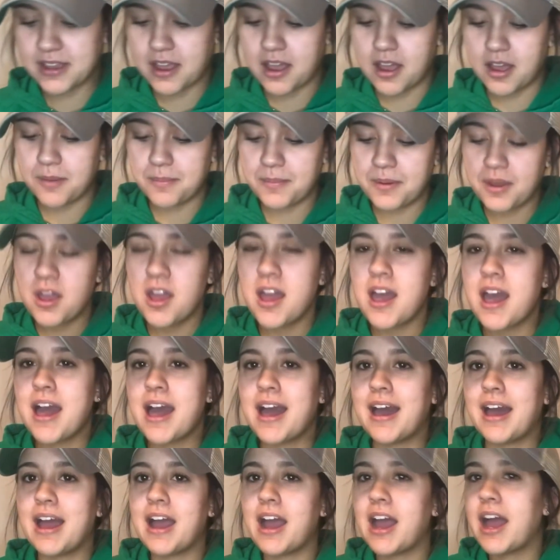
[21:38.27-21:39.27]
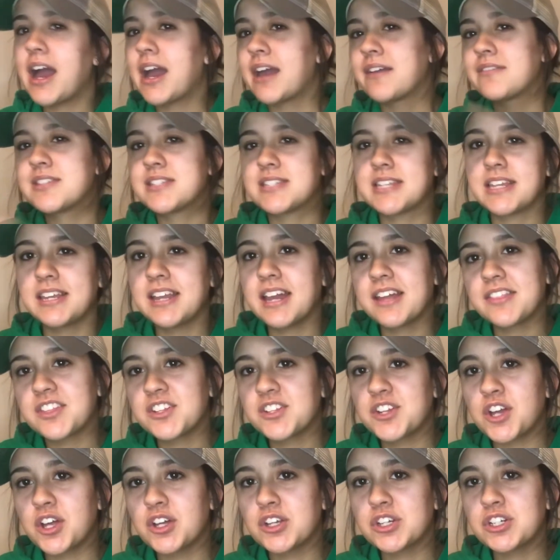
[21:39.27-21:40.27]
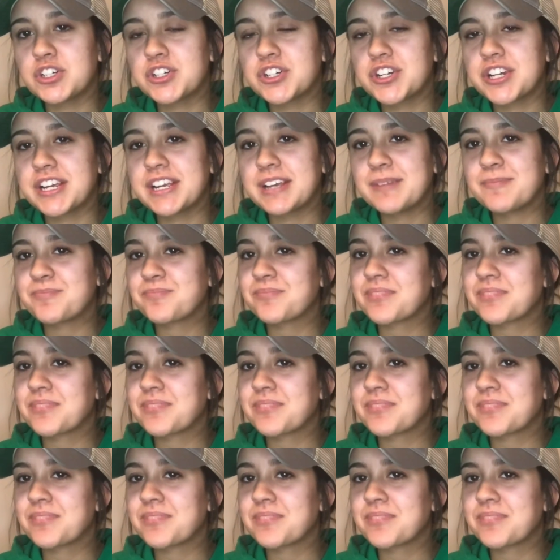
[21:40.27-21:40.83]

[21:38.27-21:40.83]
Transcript: up I've seen at the Dollar Tree.